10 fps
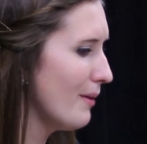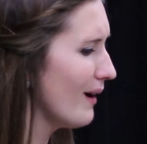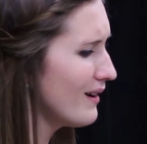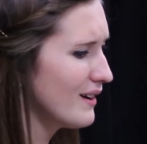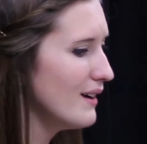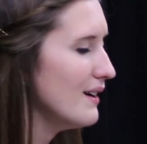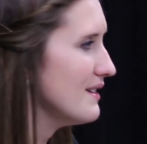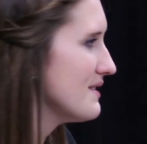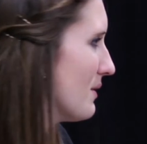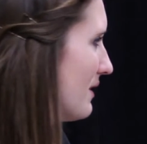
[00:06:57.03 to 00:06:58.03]

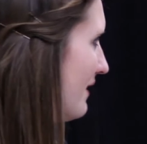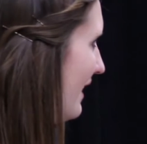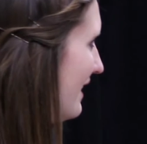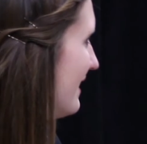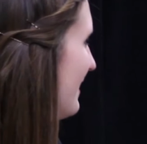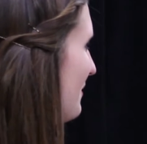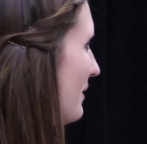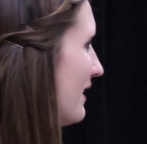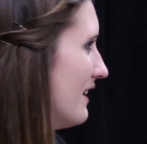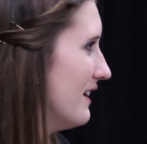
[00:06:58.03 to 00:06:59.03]
partners or that
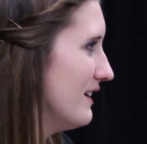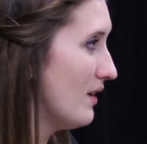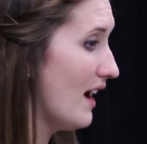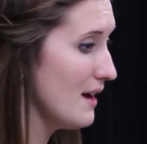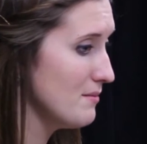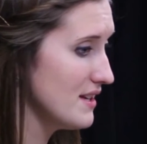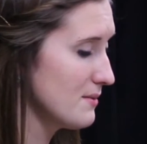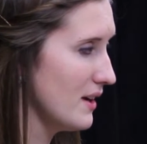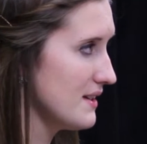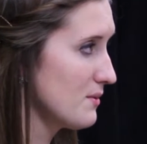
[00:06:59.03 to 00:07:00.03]
we're, you know, I'm
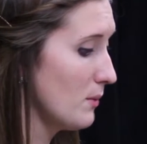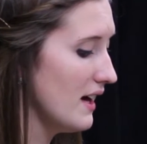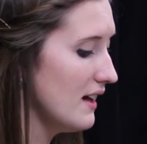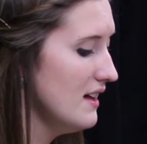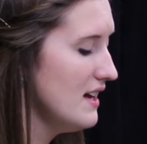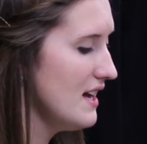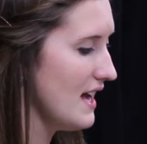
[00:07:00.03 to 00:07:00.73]
this way as well?